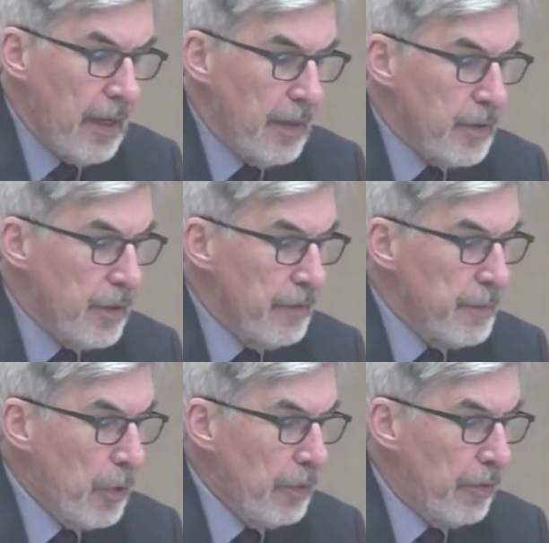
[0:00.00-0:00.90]
It serves
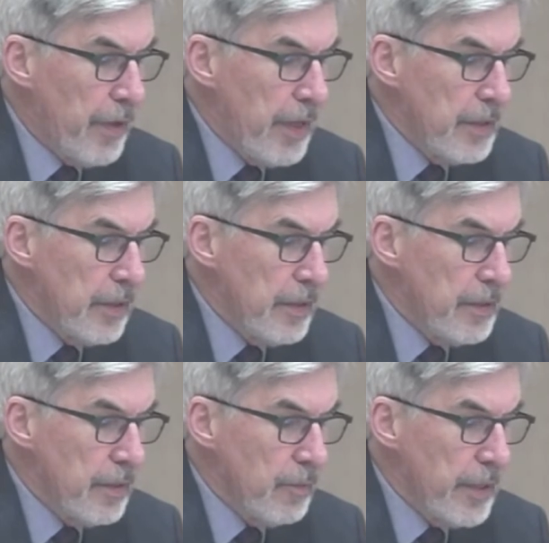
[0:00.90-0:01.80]
both
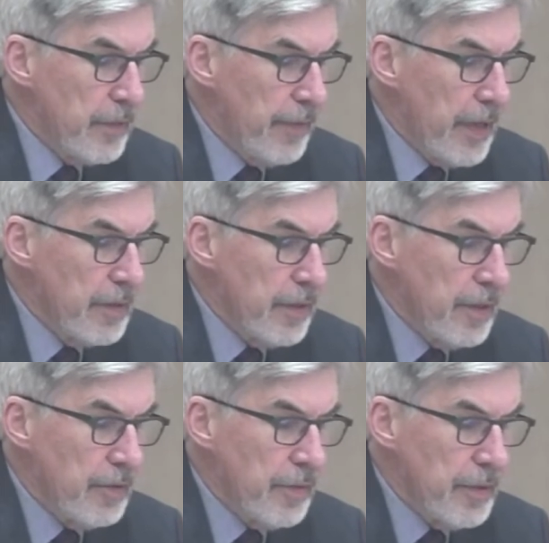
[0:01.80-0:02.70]
TransLink's and West Van's
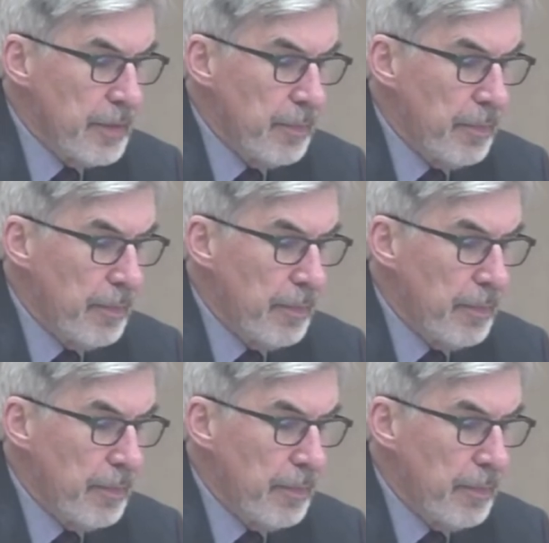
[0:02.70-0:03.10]
interests,